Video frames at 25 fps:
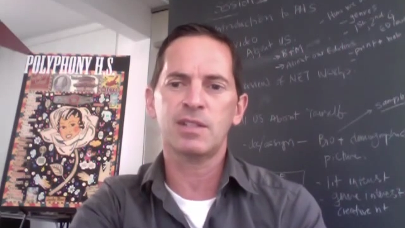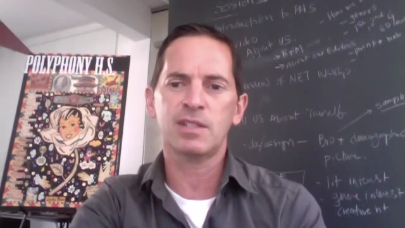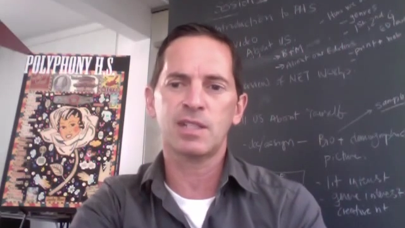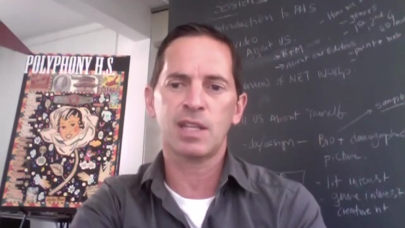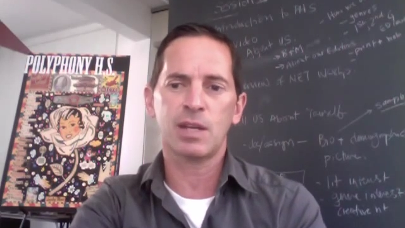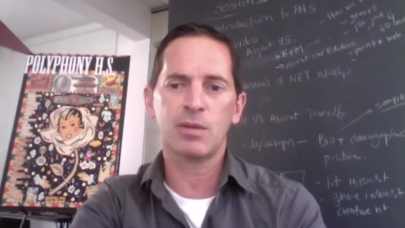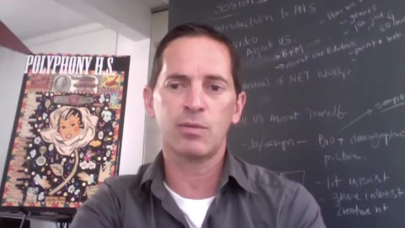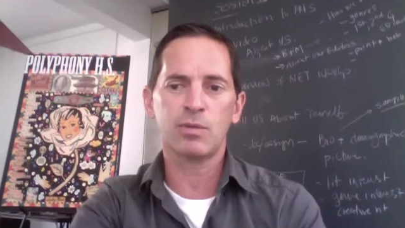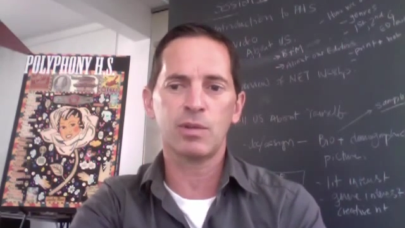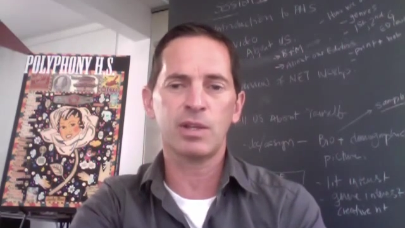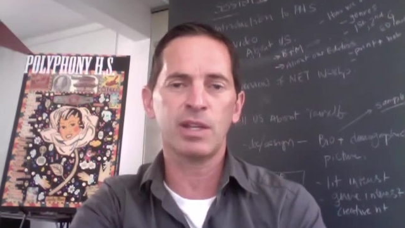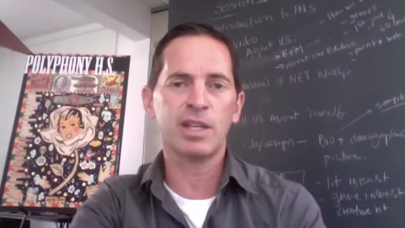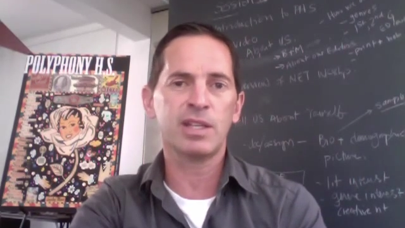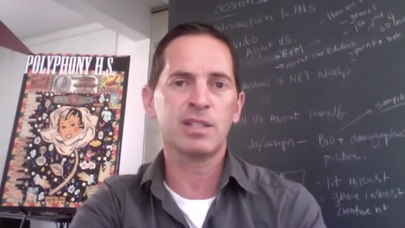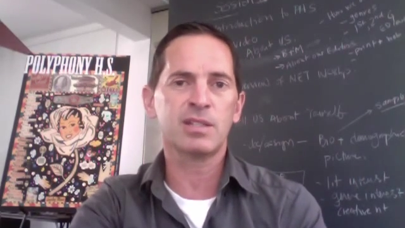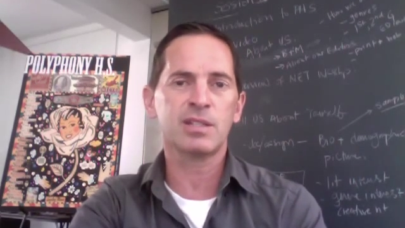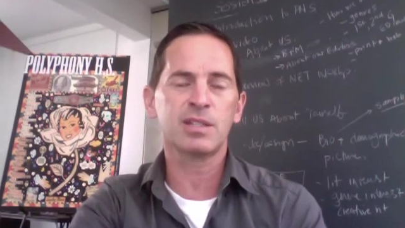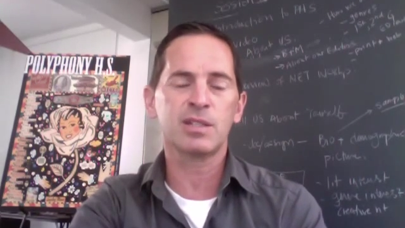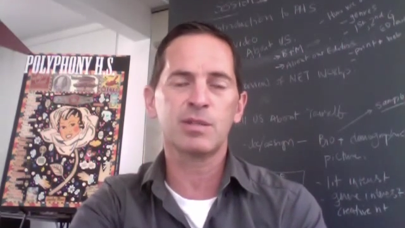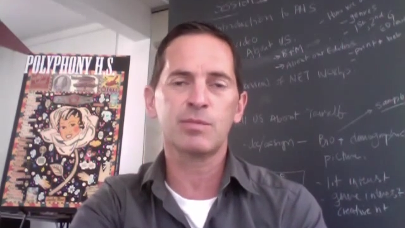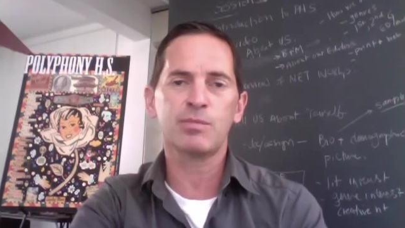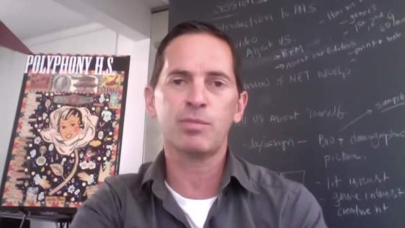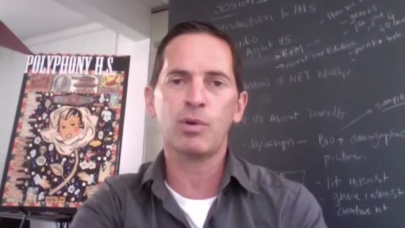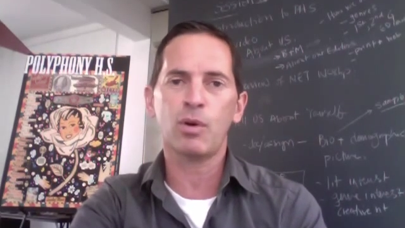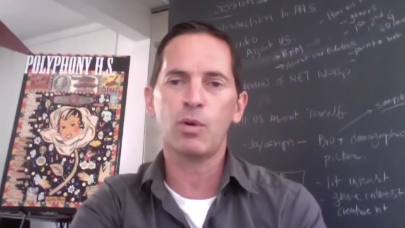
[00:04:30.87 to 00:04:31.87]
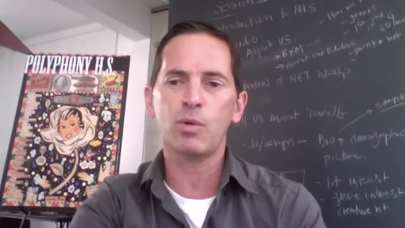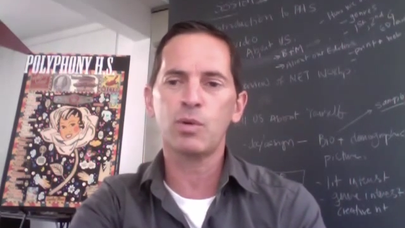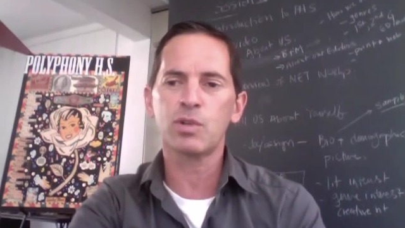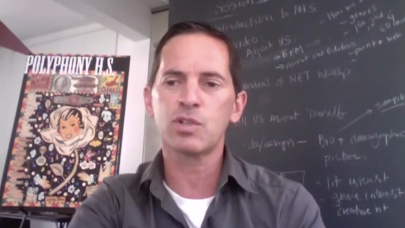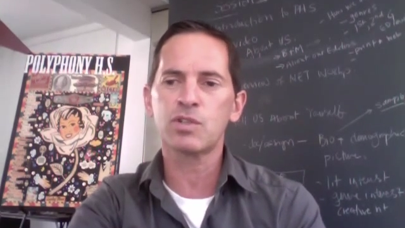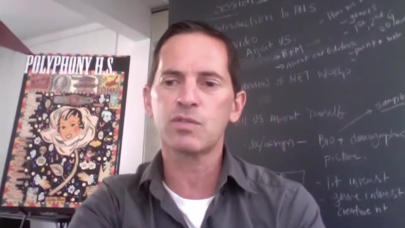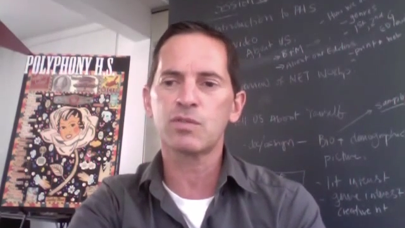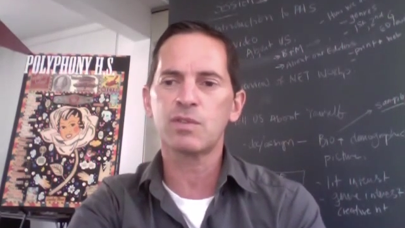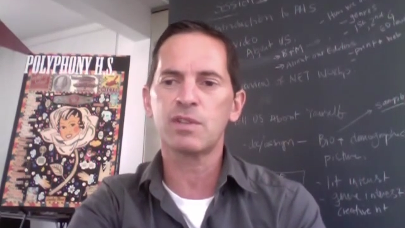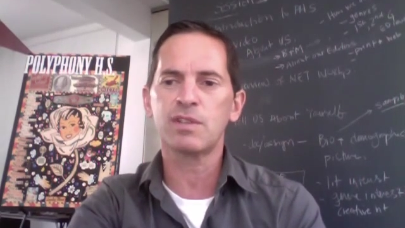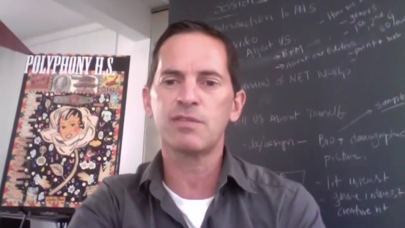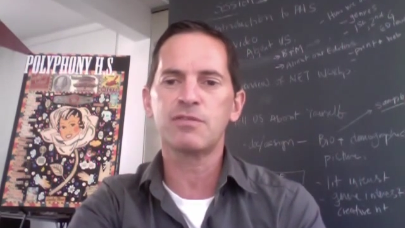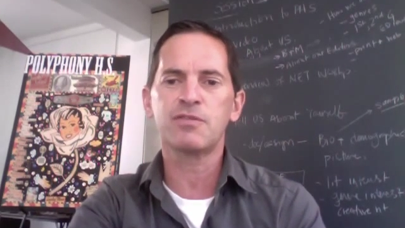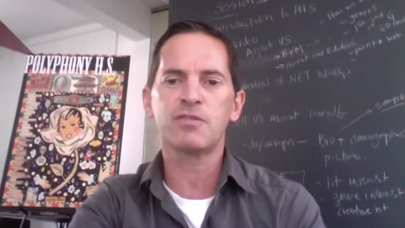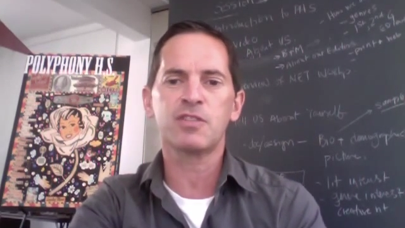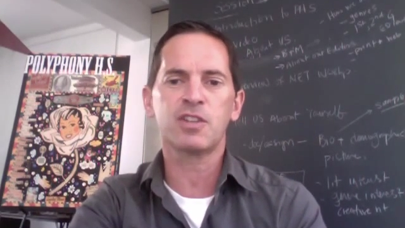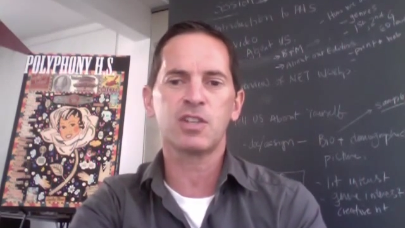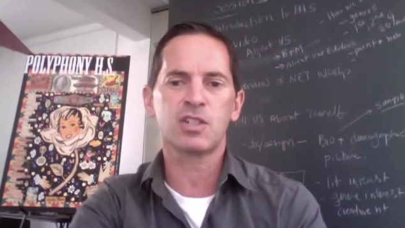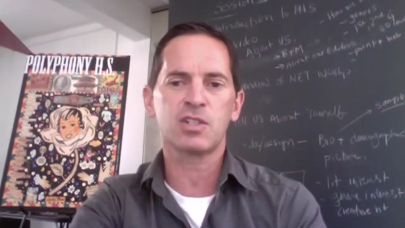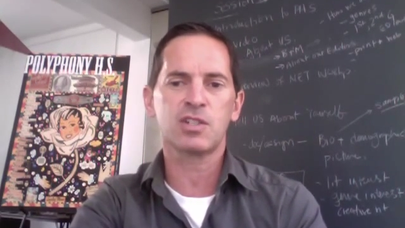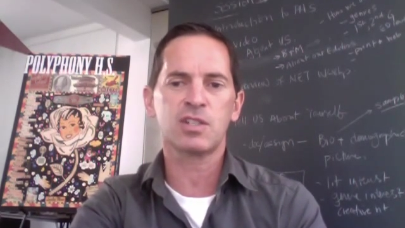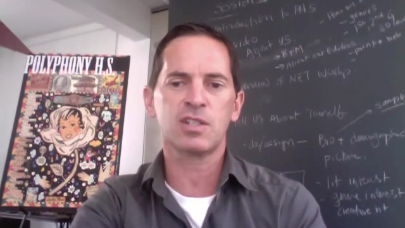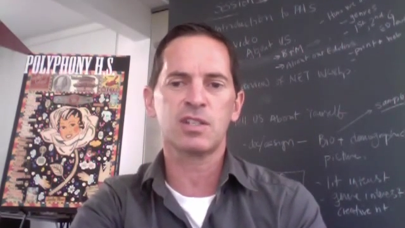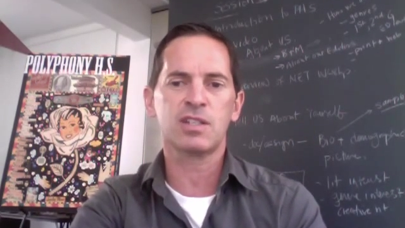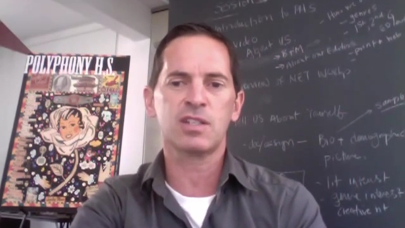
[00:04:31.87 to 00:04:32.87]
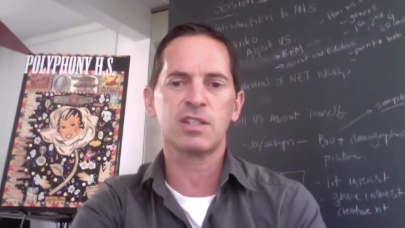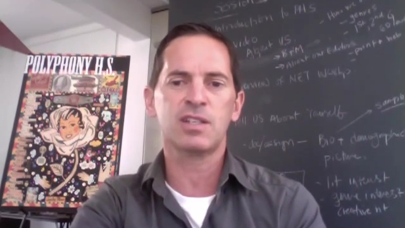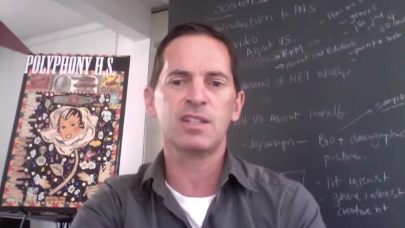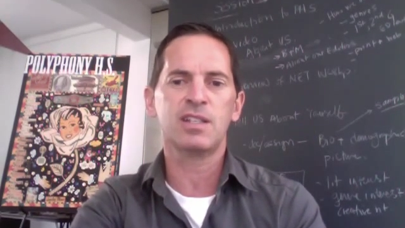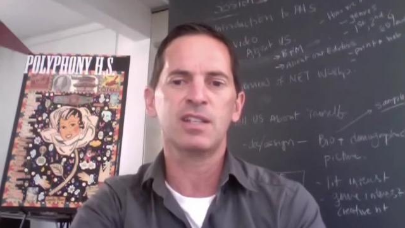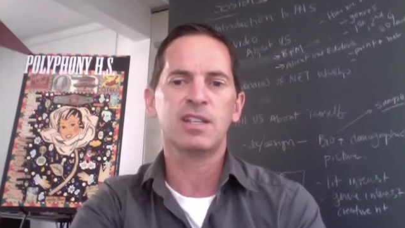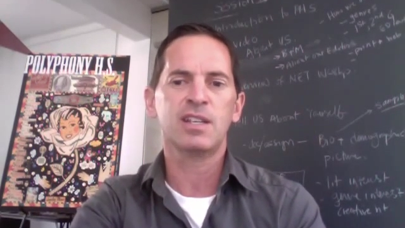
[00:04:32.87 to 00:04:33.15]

as they relate to the poetry, fiction,